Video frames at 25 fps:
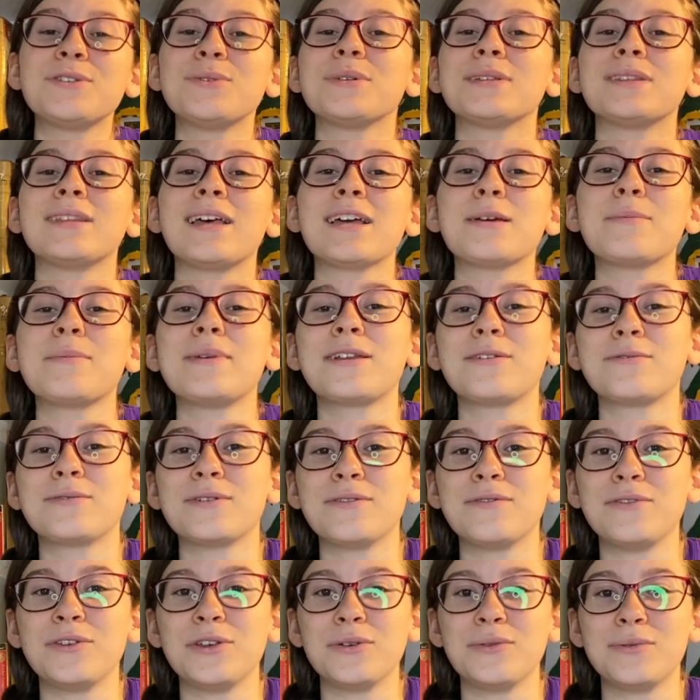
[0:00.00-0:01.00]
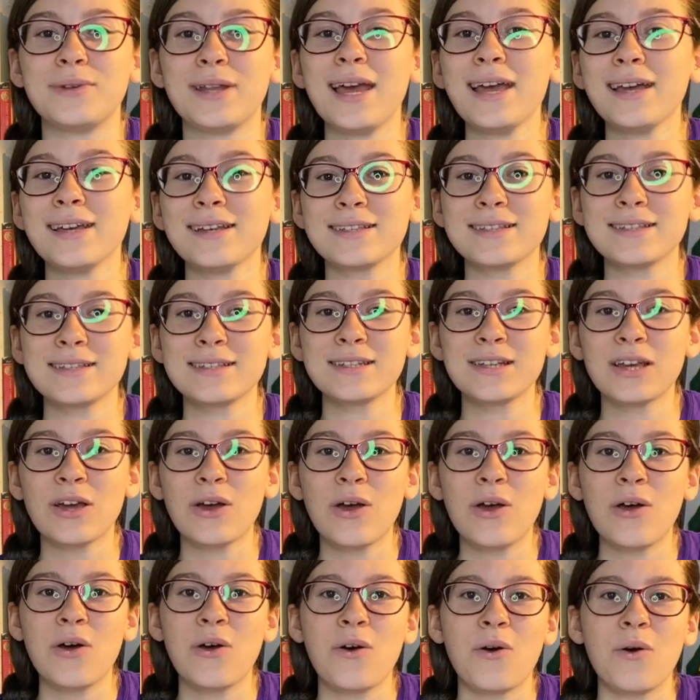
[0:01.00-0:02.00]
you would like me to review next,
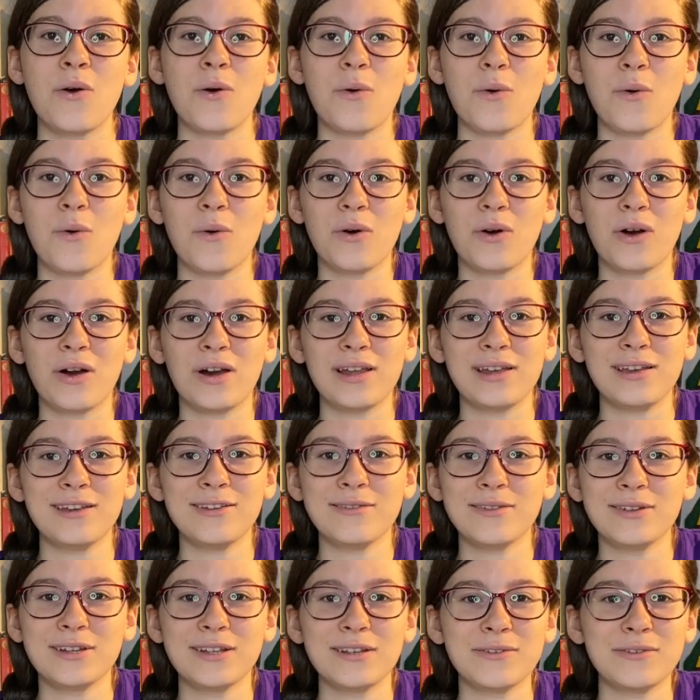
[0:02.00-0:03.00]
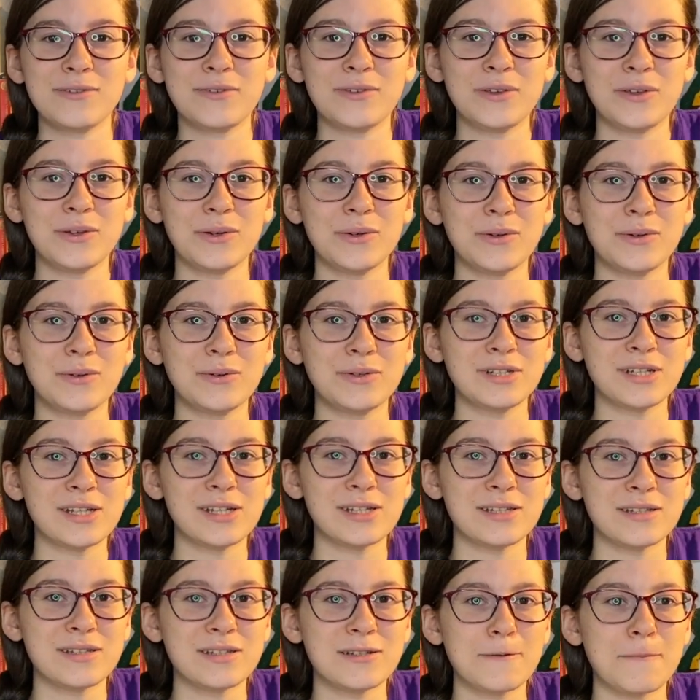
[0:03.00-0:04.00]
or even if you
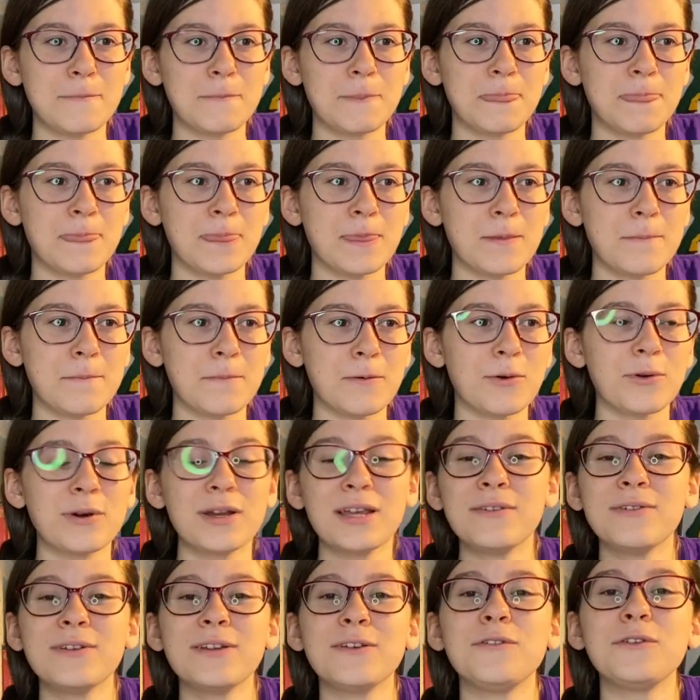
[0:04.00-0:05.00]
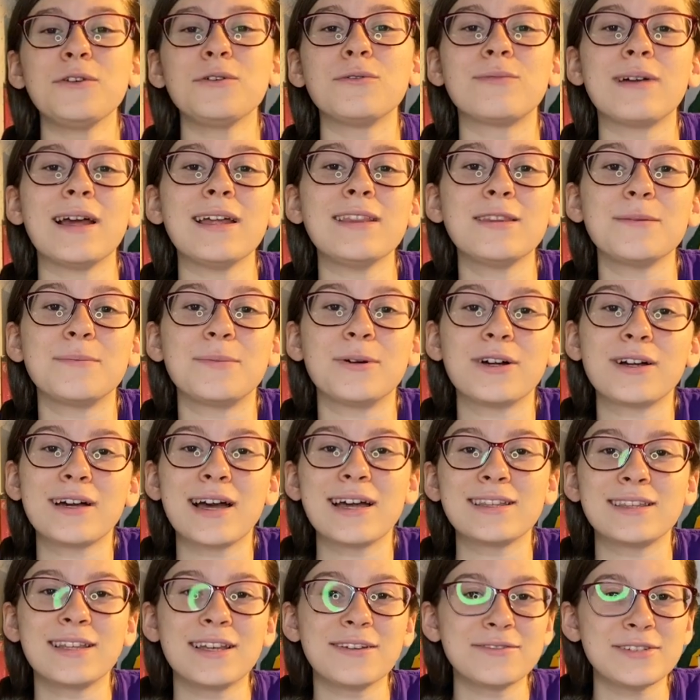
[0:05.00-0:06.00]
read the book,
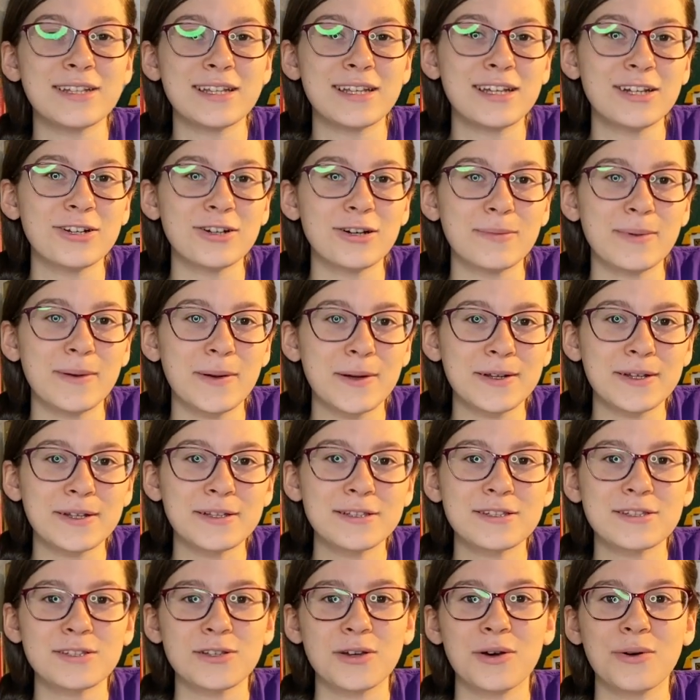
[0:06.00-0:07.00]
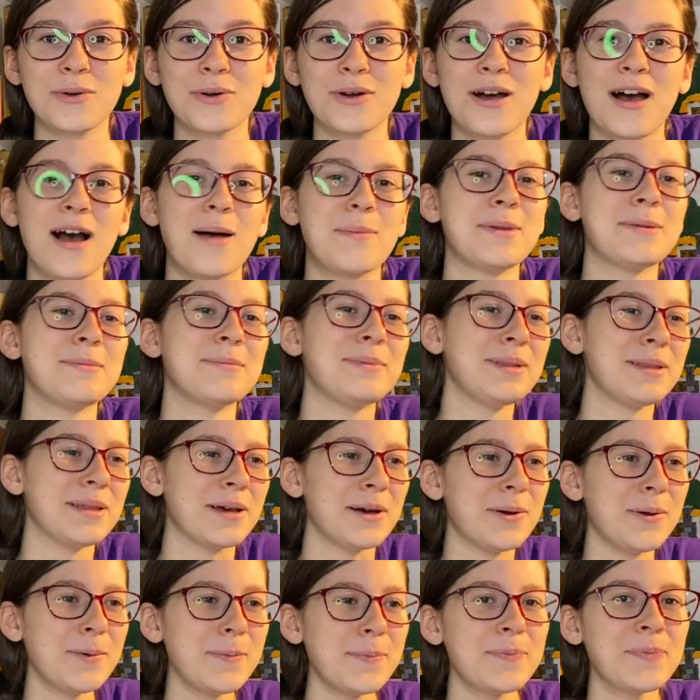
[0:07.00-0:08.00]
I'd love to hear about it. So comment
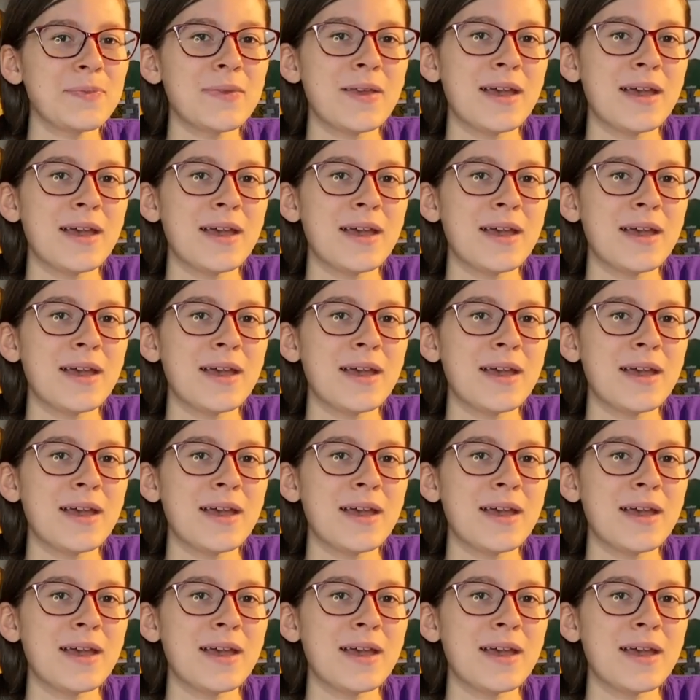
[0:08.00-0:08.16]
below.